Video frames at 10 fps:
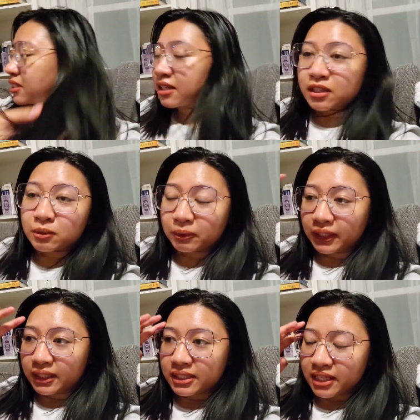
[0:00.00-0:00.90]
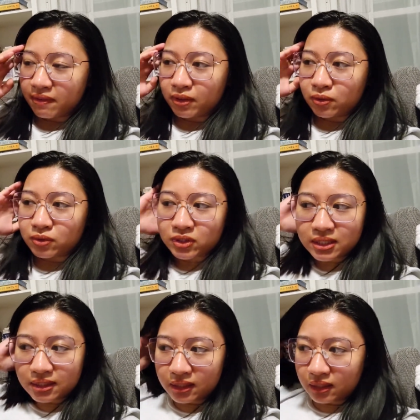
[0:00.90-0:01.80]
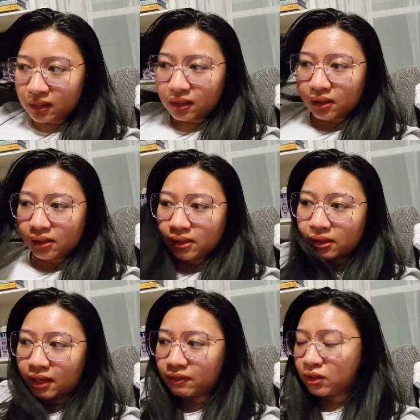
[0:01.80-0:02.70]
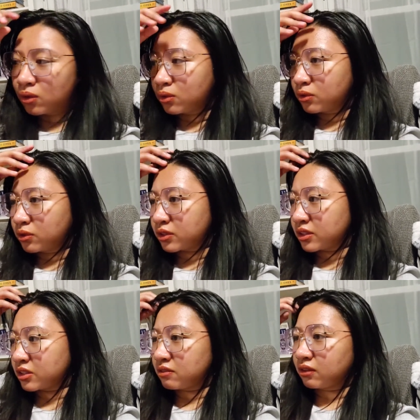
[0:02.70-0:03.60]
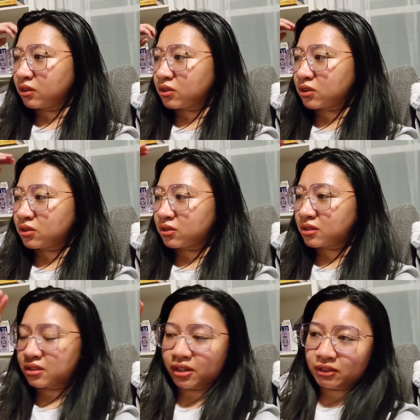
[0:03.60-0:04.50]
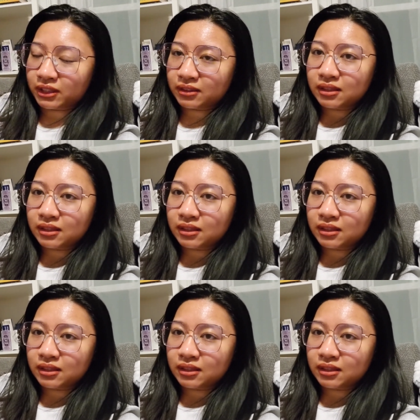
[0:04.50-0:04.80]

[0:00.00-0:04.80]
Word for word: sticking to plans, having a routine, having goals and achieving those goals, etc.